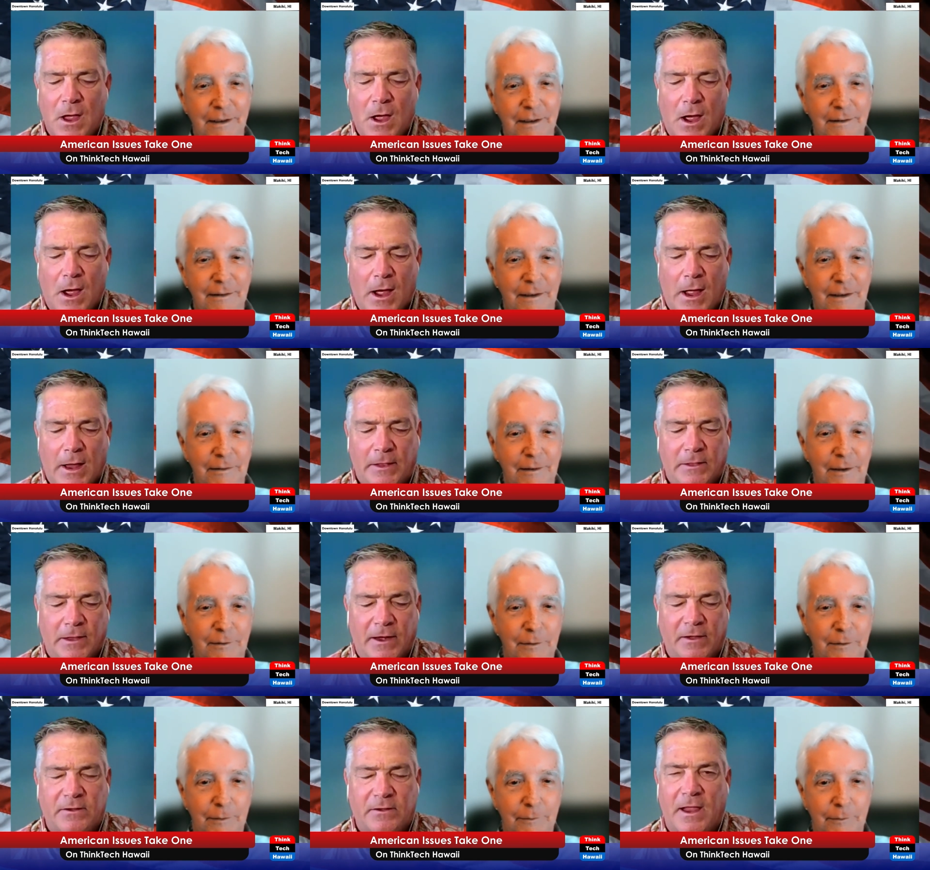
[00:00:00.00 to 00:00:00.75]
Speaker 1: I'd
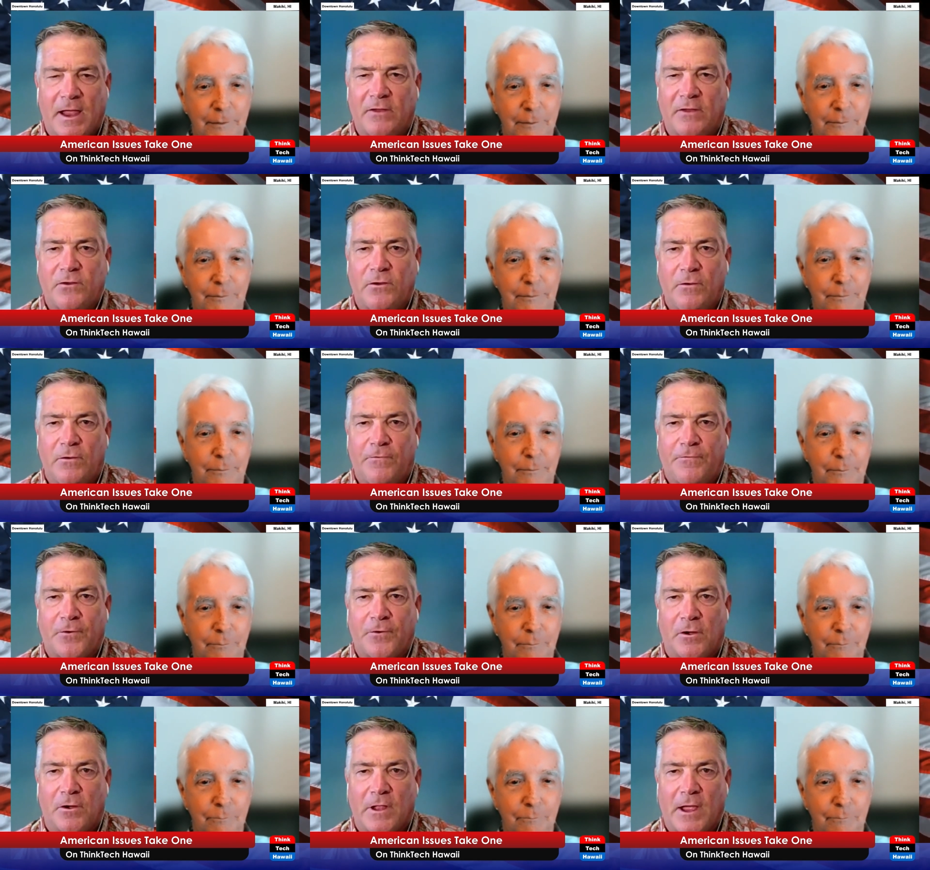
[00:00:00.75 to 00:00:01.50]
like to ask you
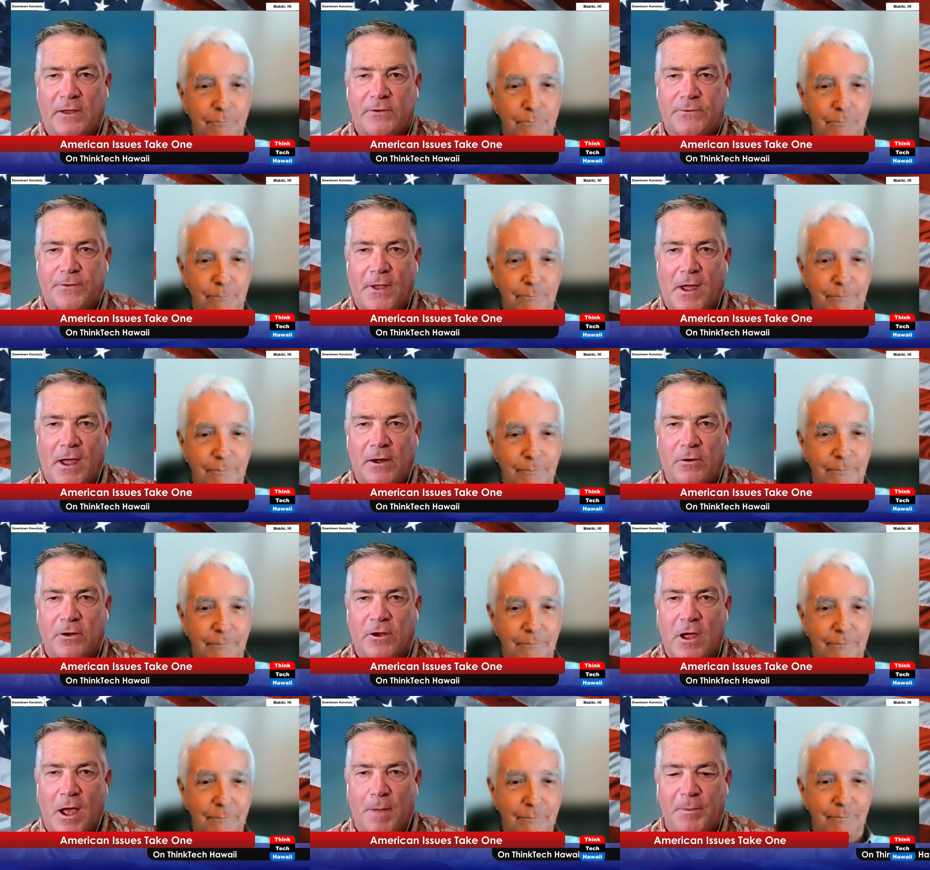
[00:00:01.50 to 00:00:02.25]
for your last thought
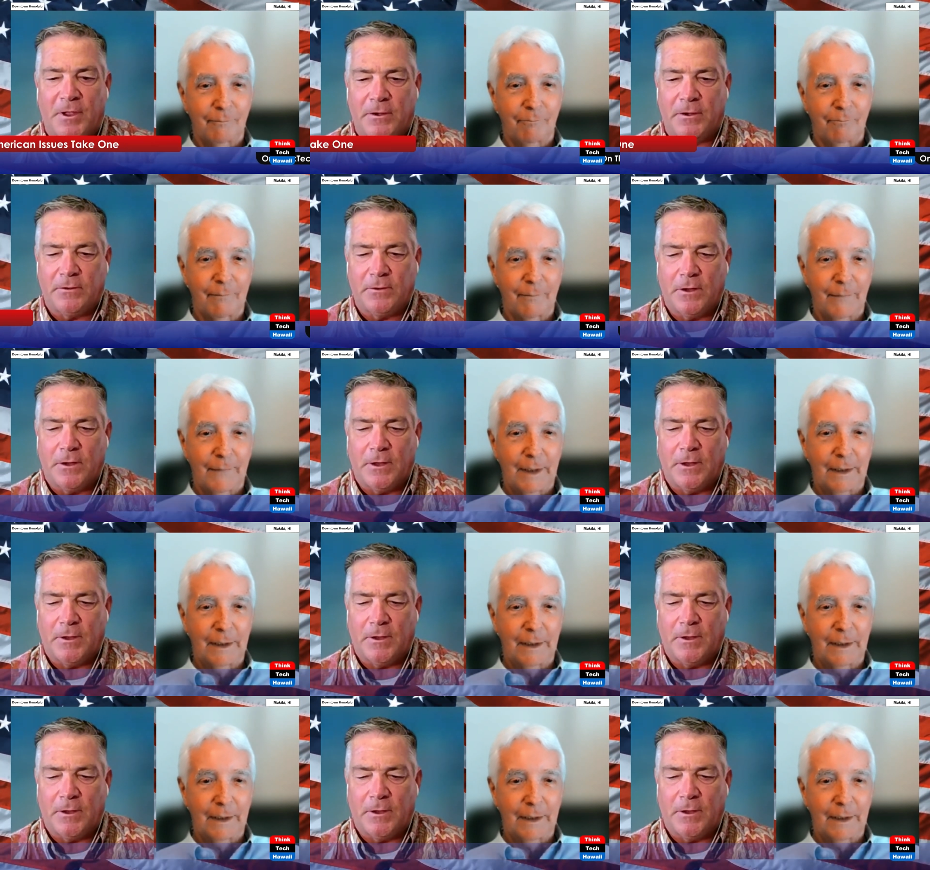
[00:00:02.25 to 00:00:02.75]
or comment uh,